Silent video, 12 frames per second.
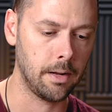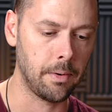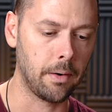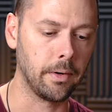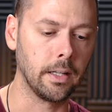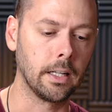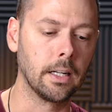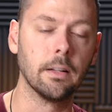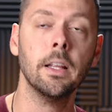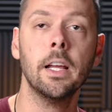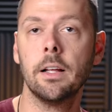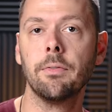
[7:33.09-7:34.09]
I'm not really
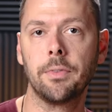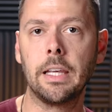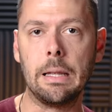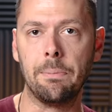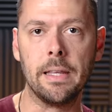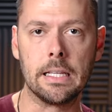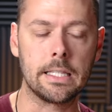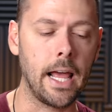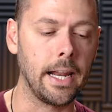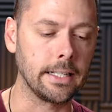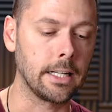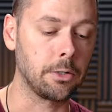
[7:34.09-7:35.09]
gonna keep these
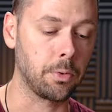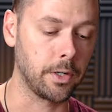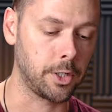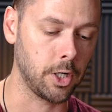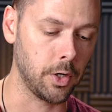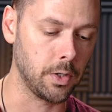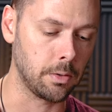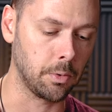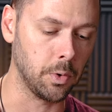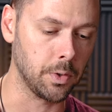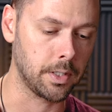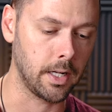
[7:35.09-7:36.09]
settings. I just wanna show you
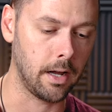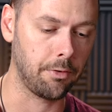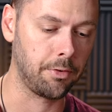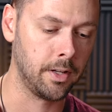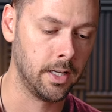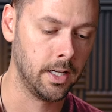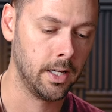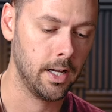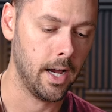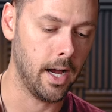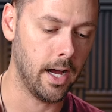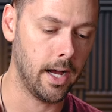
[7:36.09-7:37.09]
some cool stuff.
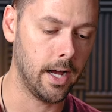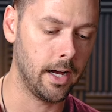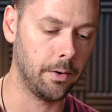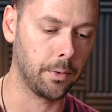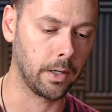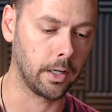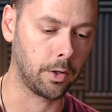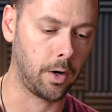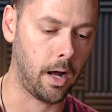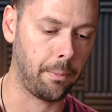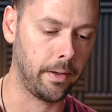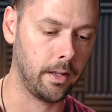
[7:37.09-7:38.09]
Uh, we're gonna
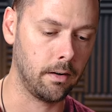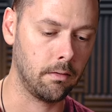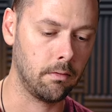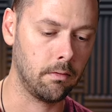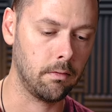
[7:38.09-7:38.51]
crop it.